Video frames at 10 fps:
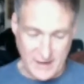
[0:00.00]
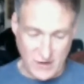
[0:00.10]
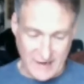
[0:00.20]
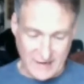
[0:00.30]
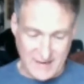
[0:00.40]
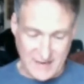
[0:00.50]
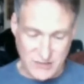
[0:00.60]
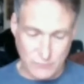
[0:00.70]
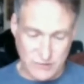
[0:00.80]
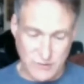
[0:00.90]
Right,
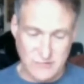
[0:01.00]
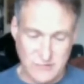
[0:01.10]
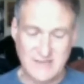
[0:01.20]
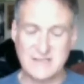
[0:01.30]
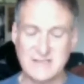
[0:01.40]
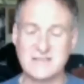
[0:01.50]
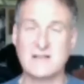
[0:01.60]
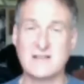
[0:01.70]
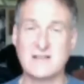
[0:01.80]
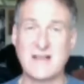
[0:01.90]
national newsletters to
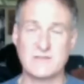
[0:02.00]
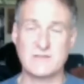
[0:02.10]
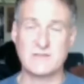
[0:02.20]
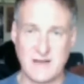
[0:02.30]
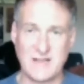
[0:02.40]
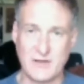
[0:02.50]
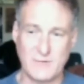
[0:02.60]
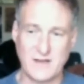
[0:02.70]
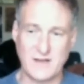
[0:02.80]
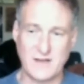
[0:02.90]
announcements now, by the
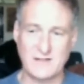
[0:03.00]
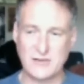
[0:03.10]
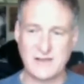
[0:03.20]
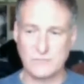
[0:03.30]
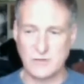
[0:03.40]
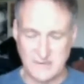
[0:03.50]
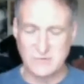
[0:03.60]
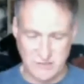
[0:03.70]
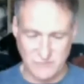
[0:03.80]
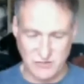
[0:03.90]
way. National
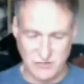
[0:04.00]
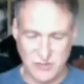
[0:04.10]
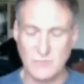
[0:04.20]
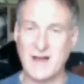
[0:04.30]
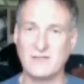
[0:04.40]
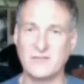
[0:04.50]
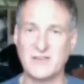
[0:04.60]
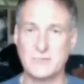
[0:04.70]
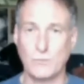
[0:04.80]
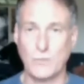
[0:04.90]
newsletter is due out
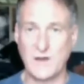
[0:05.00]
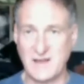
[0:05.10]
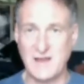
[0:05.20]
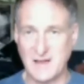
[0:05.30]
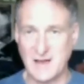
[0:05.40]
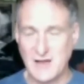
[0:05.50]
this week.